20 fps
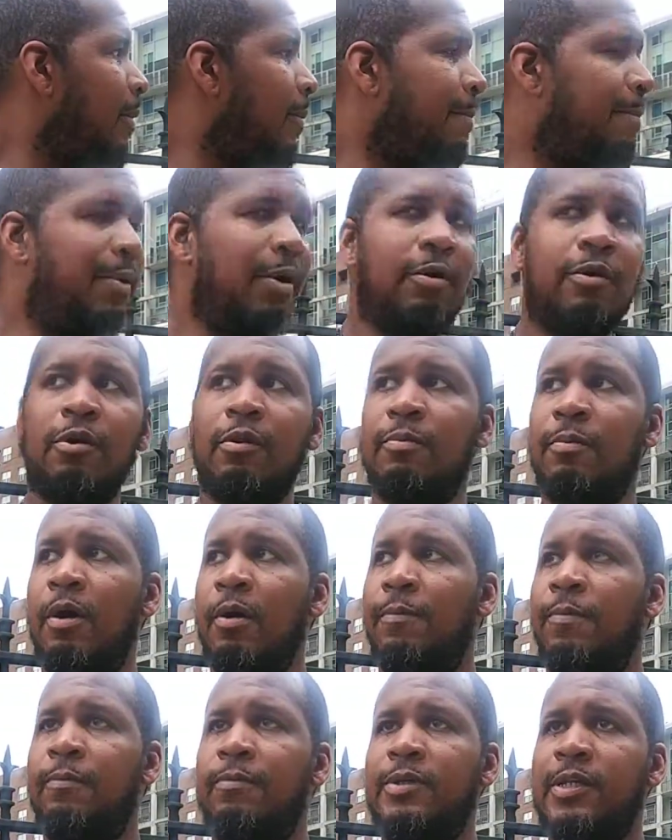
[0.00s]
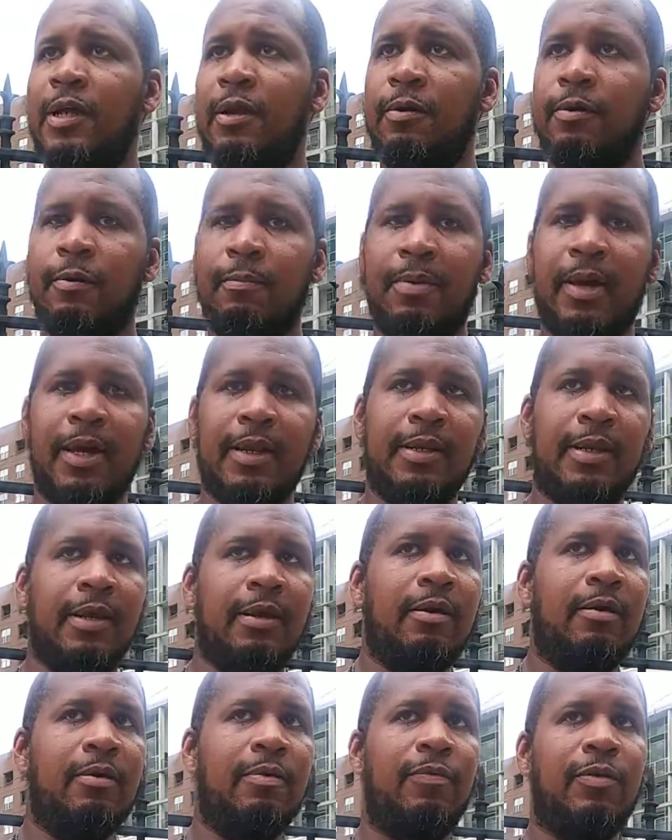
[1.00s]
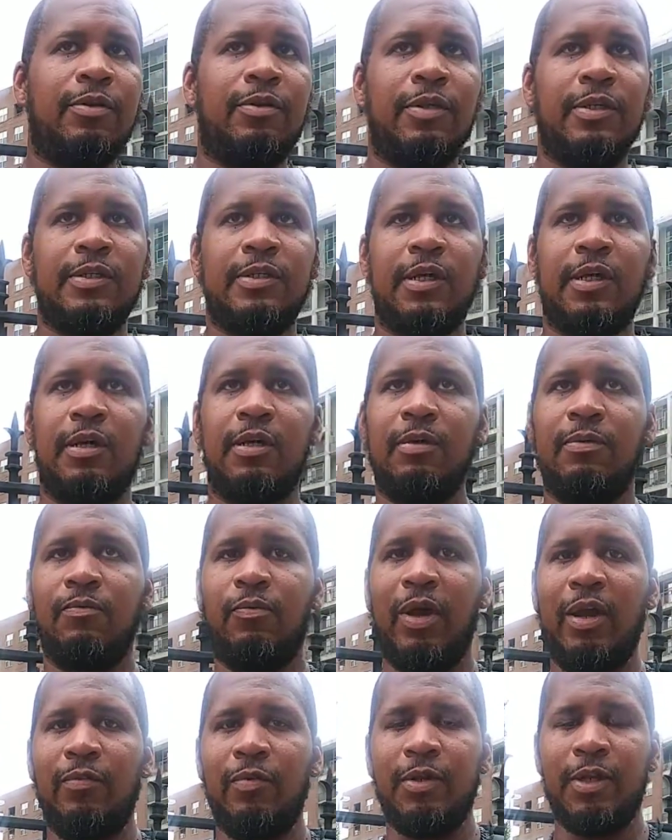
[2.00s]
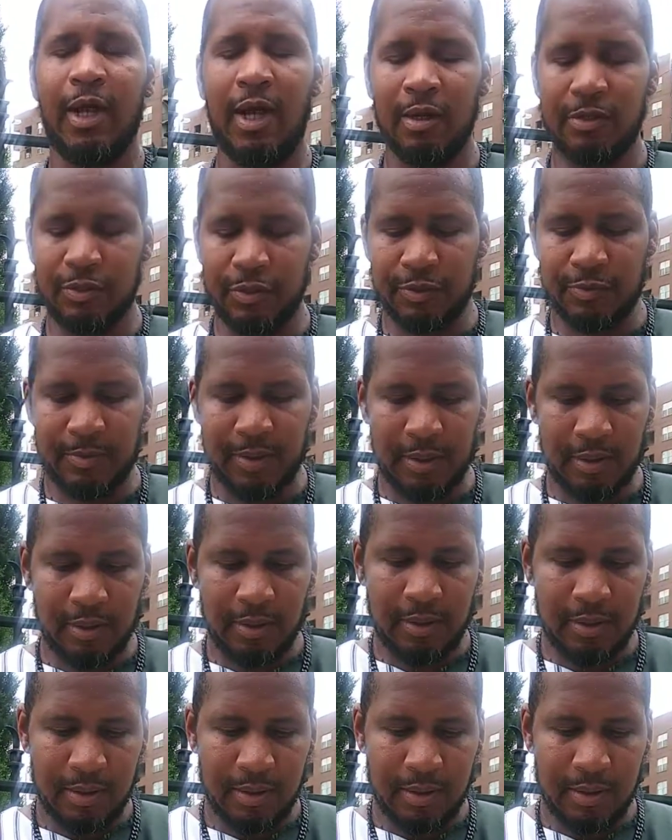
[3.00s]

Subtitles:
building them up and tearing them back down with these wayward doctrines, man.